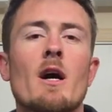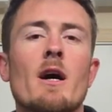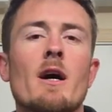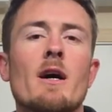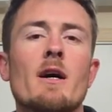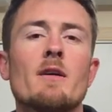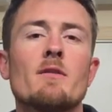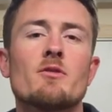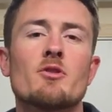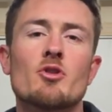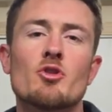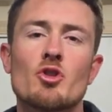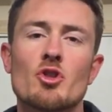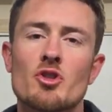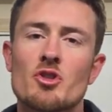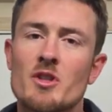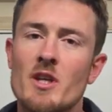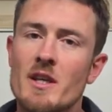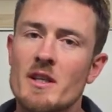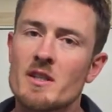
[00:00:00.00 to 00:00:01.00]
And so
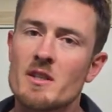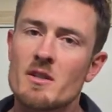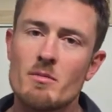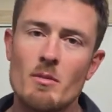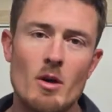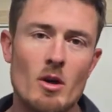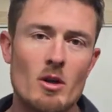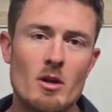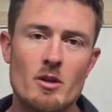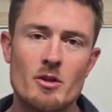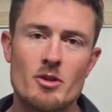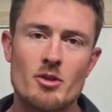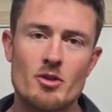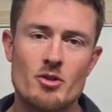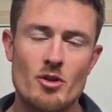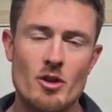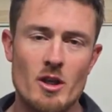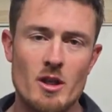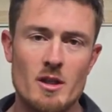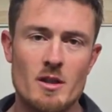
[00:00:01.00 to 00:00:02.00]
just take smaller
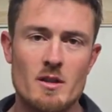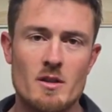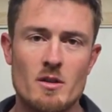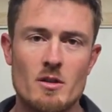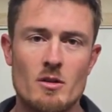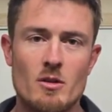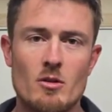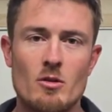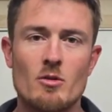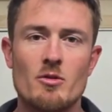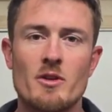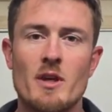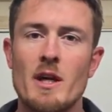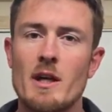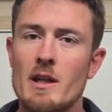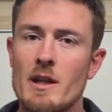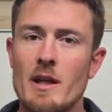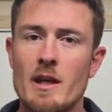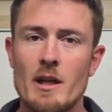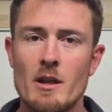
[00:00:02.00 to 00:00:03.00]
strides, and
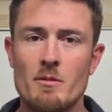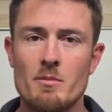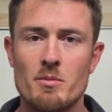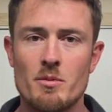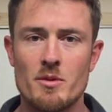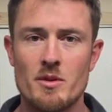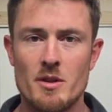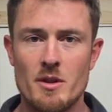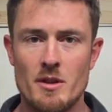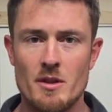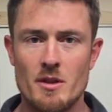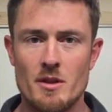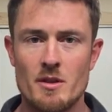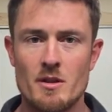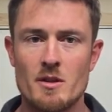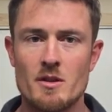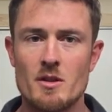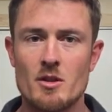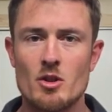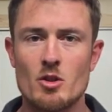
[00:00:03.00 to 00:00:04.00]
that will help
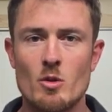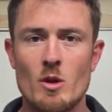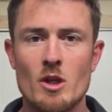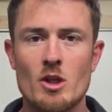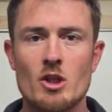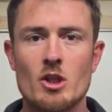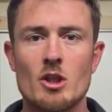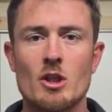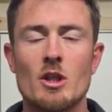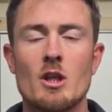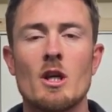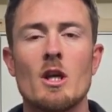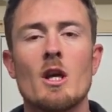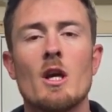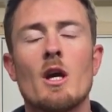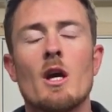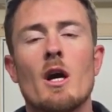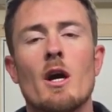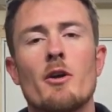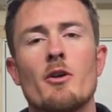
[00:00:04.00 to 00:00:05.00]
the situation.
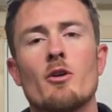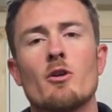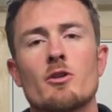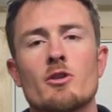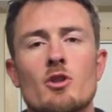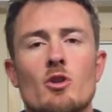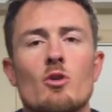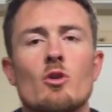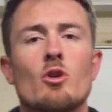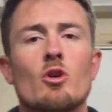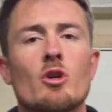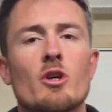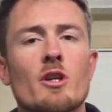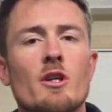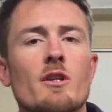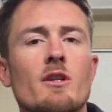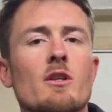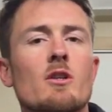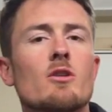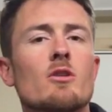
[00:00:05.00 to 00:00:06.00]
And also
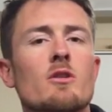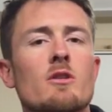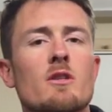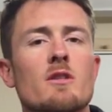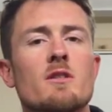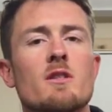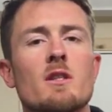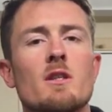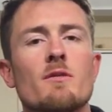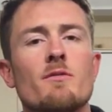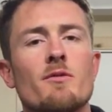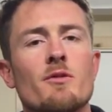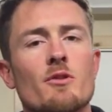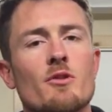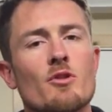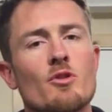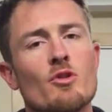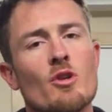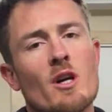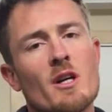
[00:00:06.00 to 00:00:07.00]
look to see if you're
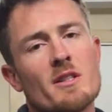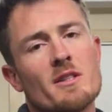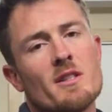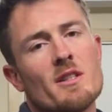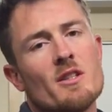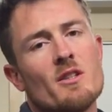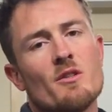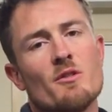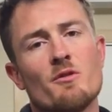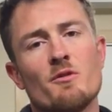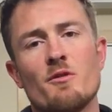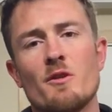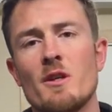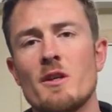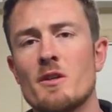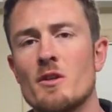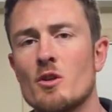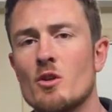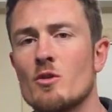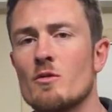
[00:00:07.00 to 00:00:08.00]
crossing your
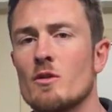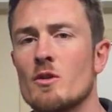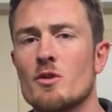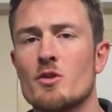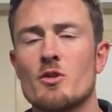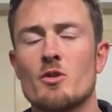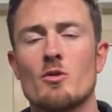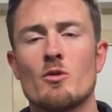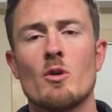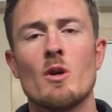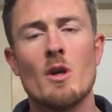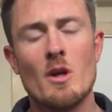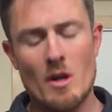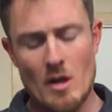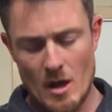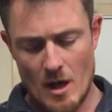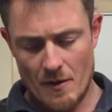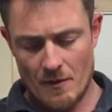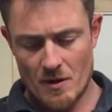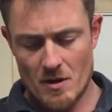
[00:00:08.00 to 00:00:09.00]
feet over. So
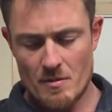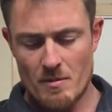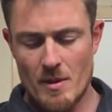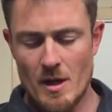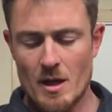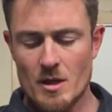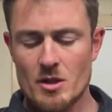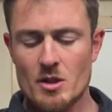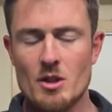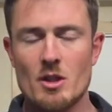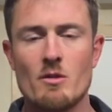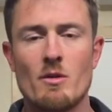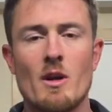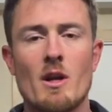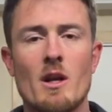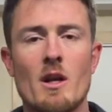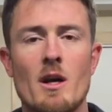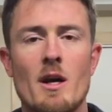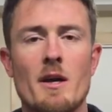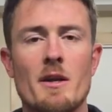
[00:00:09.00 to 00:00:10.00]
have an imaginary
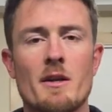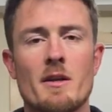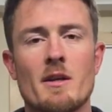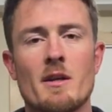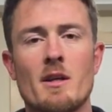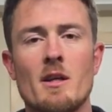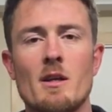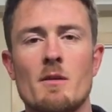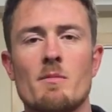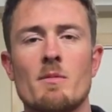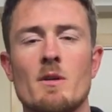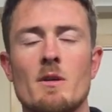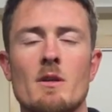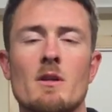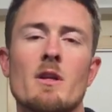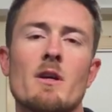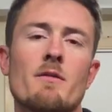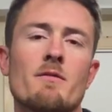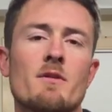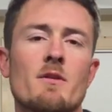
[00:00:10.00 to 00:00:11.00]
line and keep
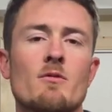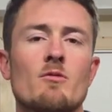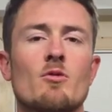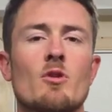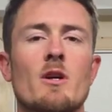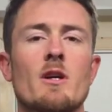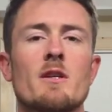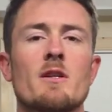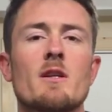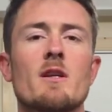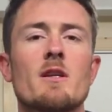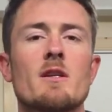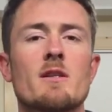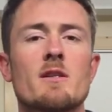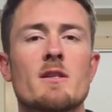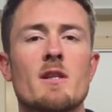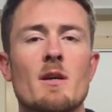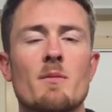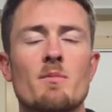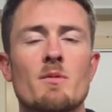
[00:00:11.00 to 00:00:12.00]
left and right
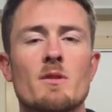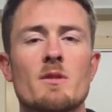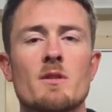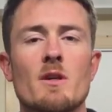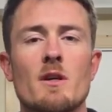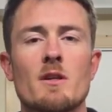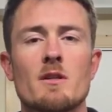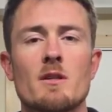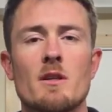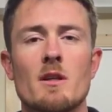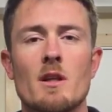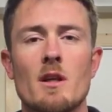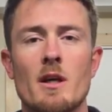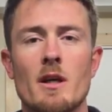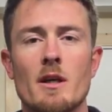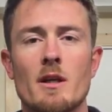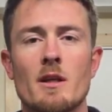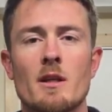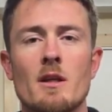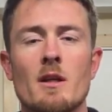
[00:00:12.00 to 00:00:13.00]
separate sides of the
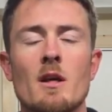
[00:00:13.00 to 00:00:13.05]
line.